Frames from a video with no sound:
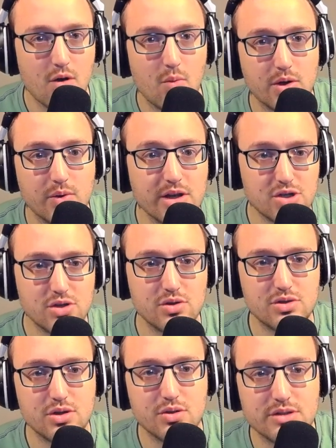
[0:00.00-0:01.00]
when you
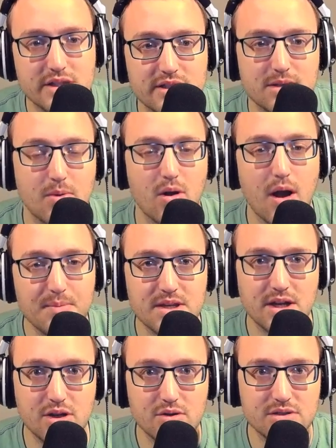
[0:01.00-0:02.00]
introduce a new system or
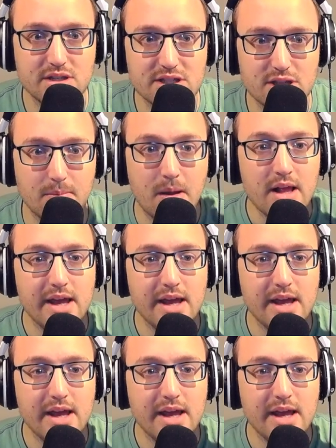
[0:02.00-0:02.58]
update a new system,